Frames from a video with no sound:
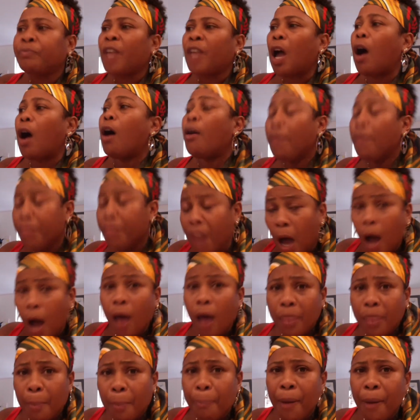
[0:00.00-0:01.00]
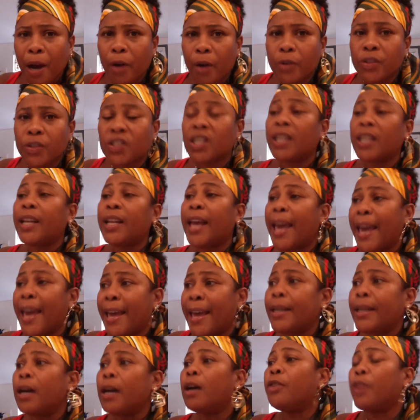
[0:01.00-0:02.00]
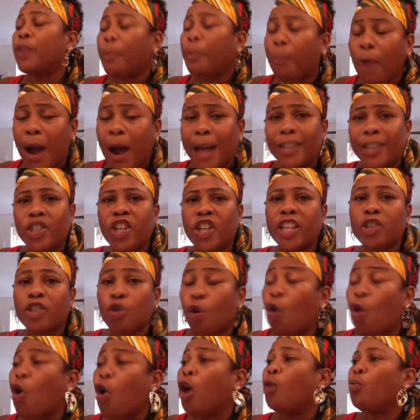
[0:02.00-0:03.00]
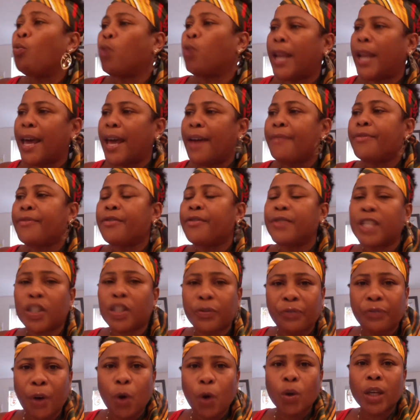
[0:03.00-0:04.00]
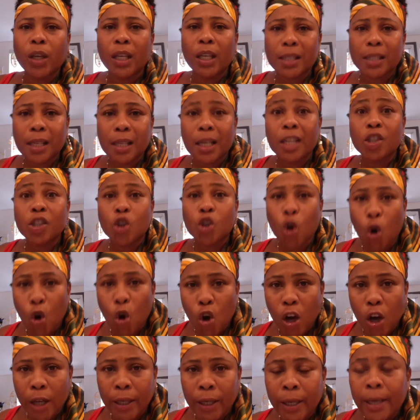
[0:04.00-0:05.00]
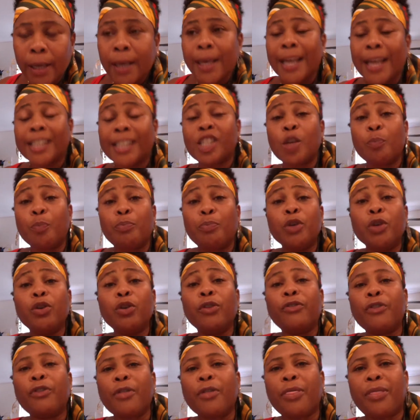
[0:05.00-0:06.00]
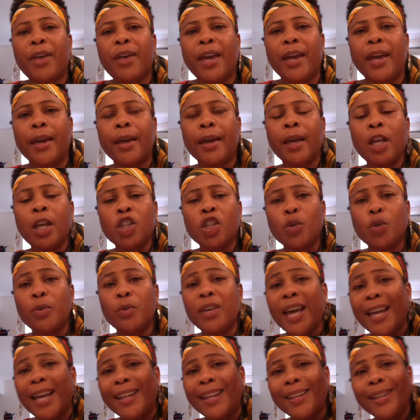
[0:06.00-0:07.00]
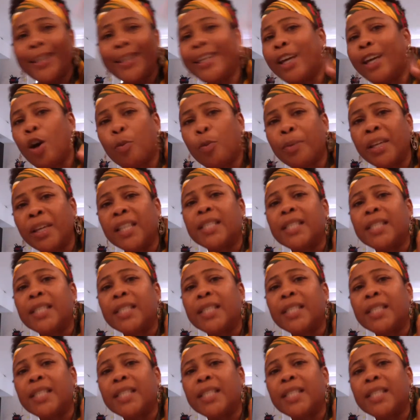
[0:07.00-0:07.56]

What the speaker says: the other person and the project or whatever its focus is on. That's a beautiful thing. So we got Leo being